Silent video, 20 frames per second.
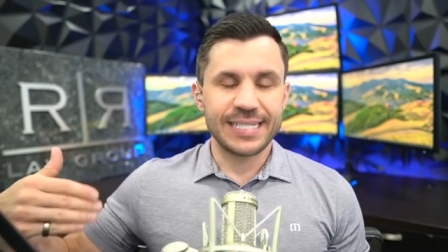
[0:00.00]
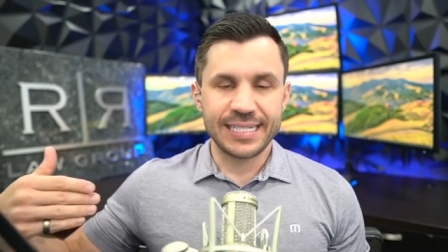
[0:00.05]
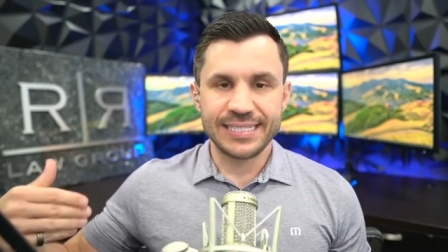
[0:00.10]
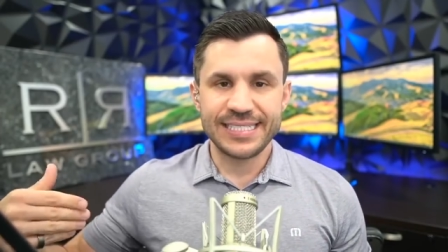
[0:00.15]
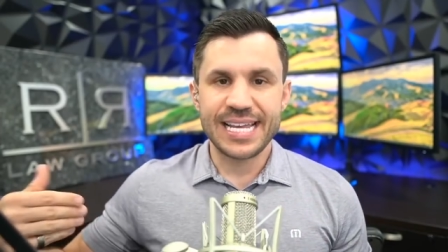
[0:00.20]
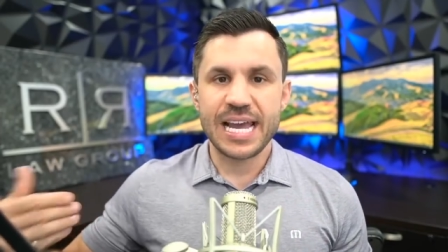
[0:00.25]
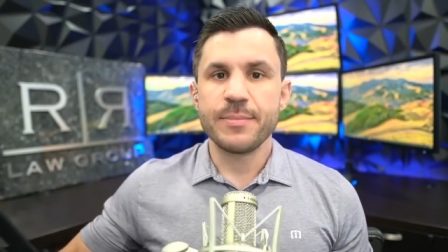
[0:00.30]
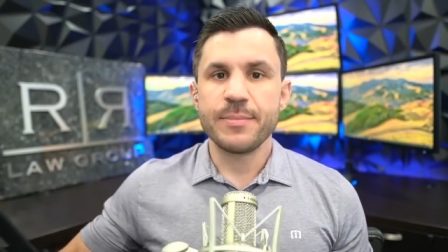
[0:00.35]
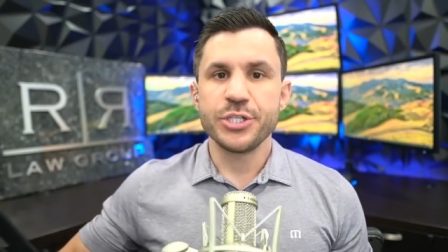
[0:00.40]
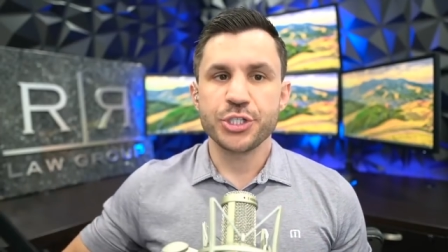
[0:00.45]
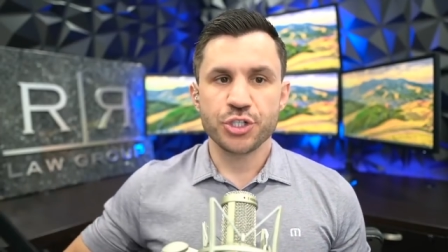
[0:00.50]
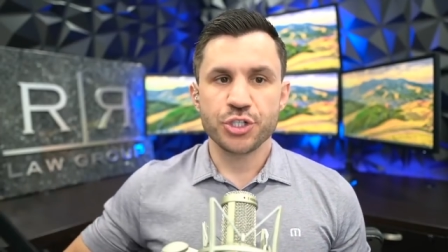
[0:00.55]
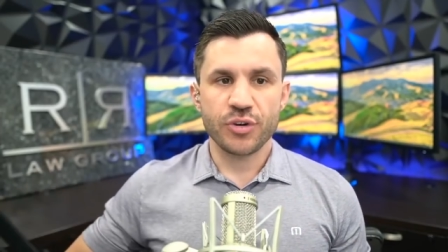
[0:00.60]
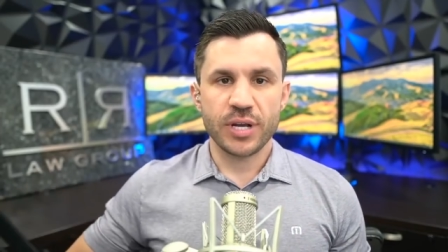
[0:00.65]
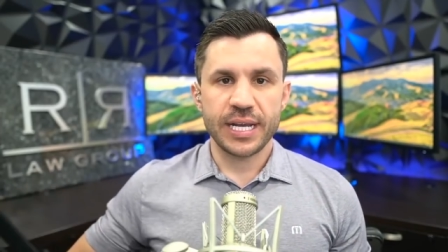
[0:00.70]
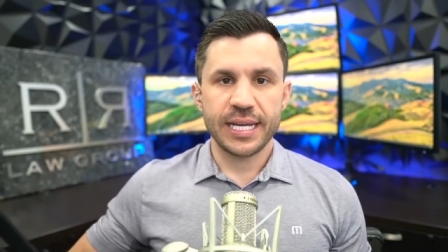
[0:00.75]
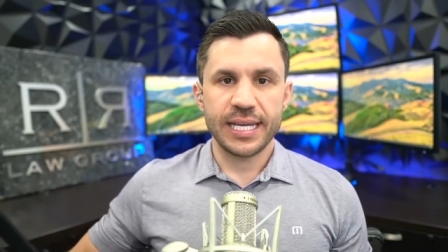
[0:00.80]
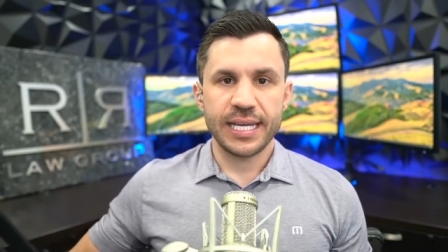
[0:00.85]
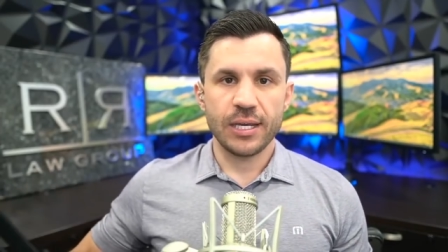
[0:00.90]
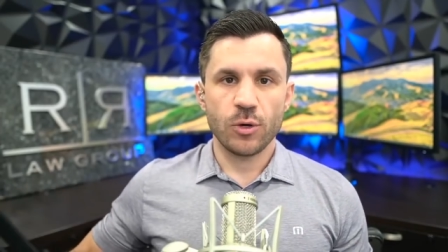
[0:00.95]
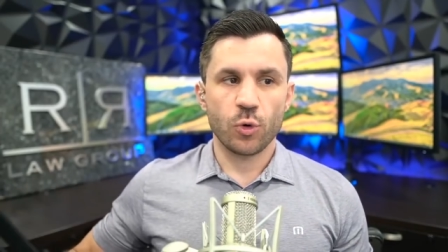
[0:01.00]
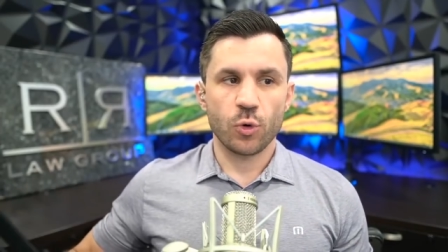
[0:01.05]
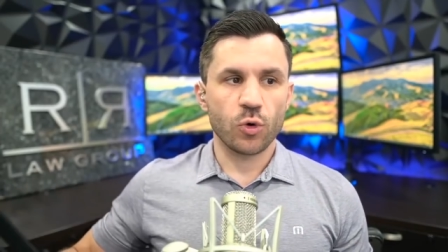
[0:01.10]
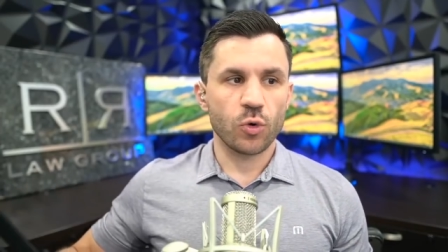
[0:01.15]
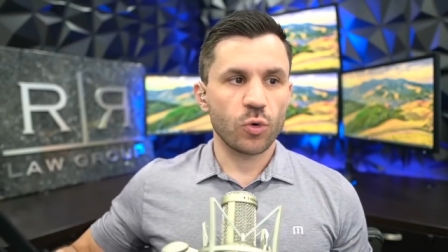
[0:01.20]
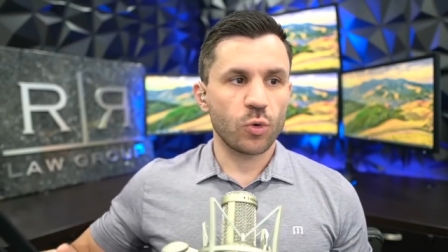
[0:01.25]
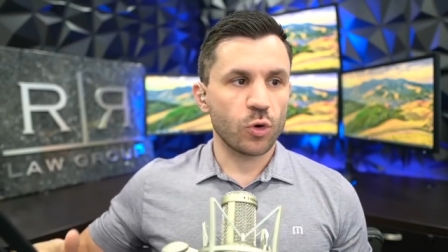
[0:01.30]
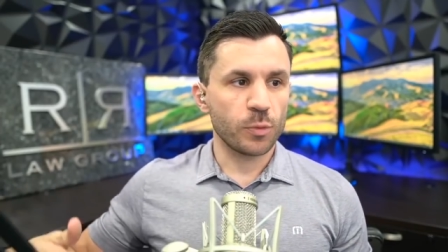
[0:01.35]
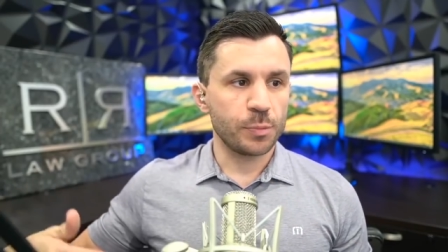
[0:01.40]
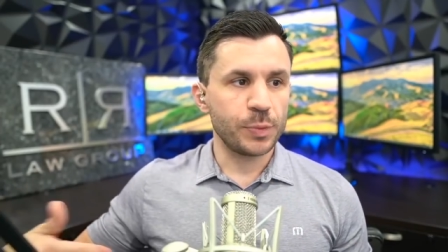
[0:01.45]
demonstrating
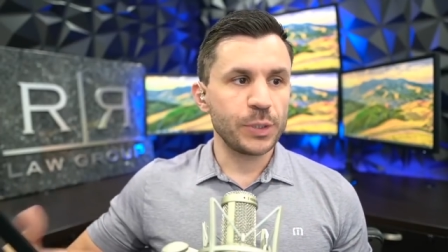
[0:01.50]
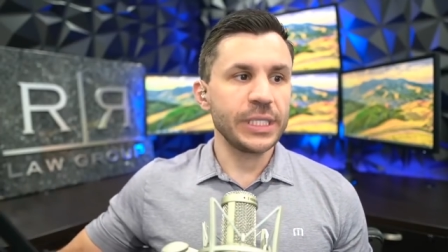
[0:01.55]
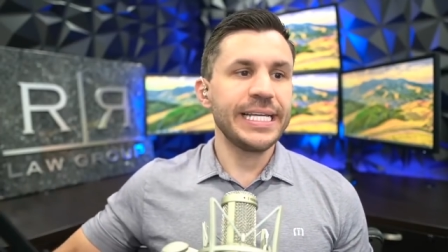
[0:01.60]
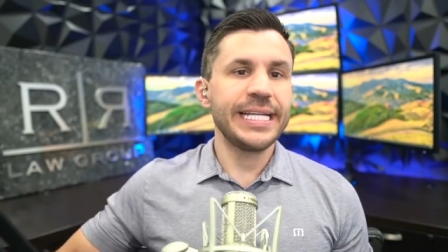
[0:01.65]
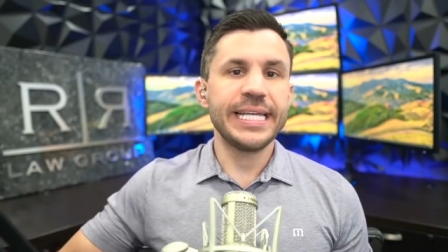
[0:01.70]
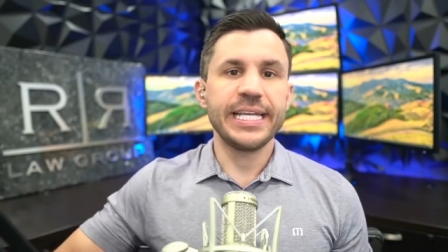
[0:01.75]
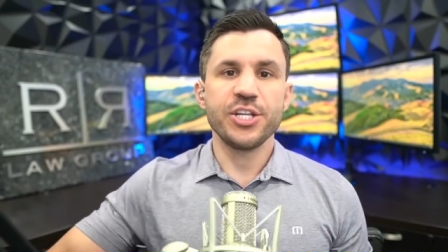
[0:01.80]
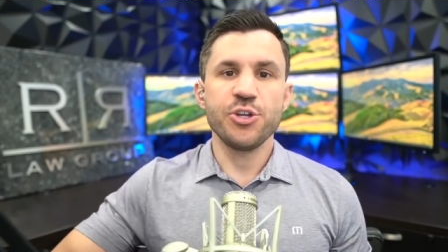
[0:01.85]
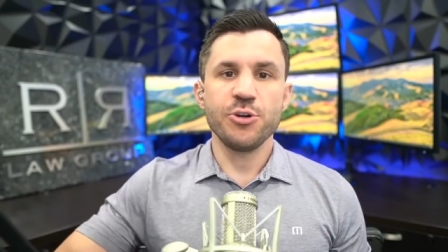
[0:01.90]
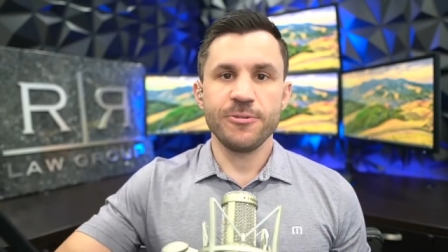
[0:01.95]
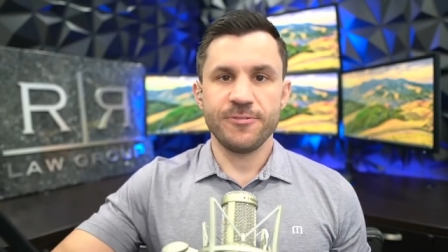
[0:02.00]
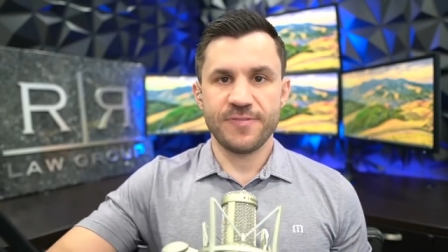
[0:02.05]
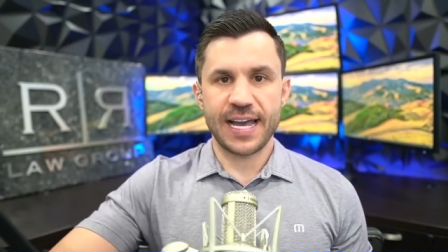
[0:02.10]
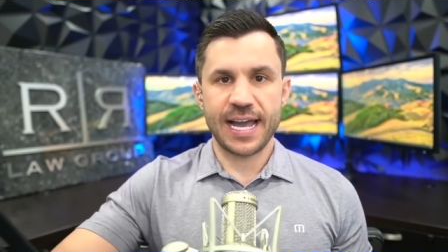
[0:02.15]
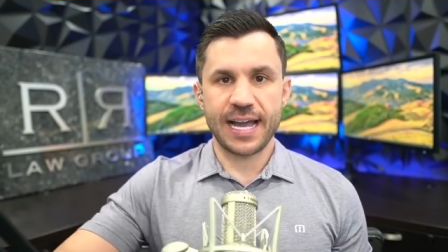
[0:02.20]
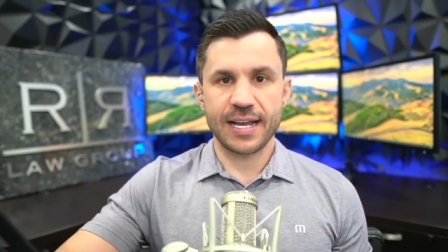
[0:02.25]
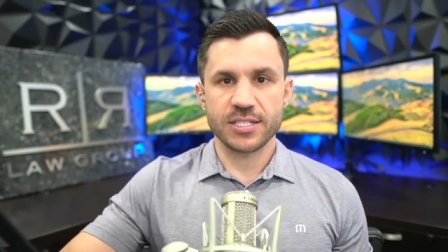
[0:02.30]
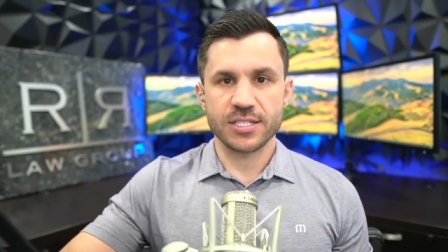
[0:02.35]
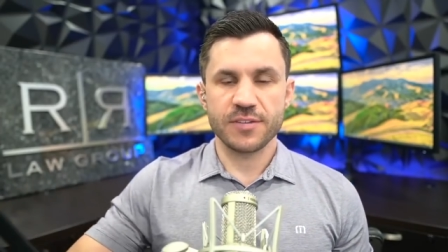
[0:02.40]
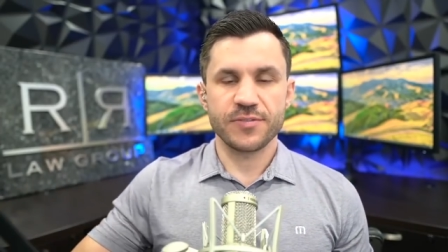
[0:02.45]
or pleading new facts.